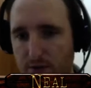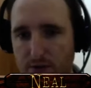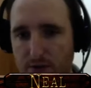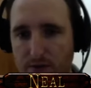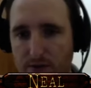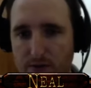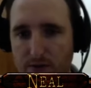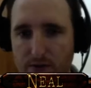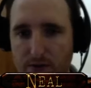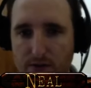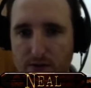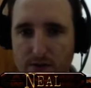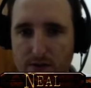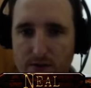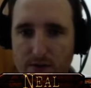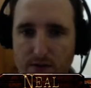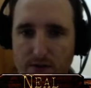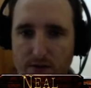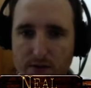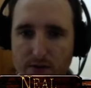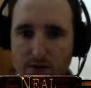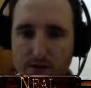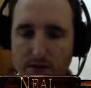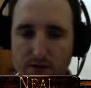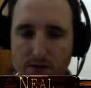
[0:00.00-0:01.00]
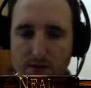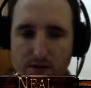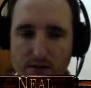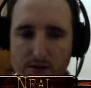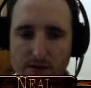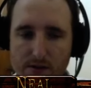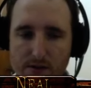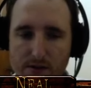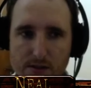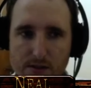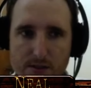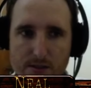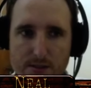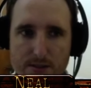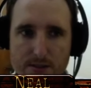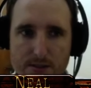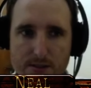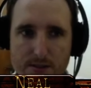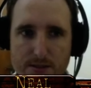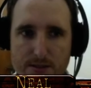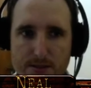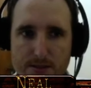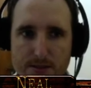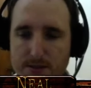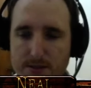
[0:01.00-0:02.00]

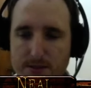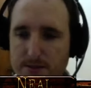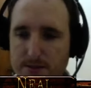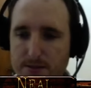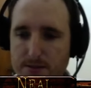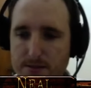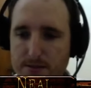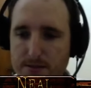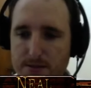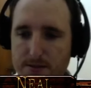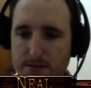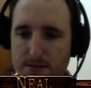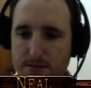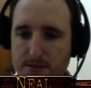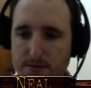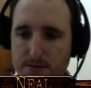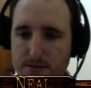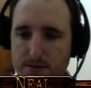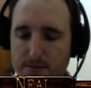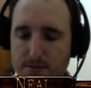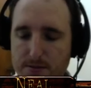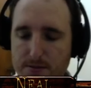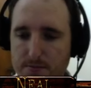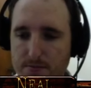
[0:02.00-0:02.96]
This person isn't speaking.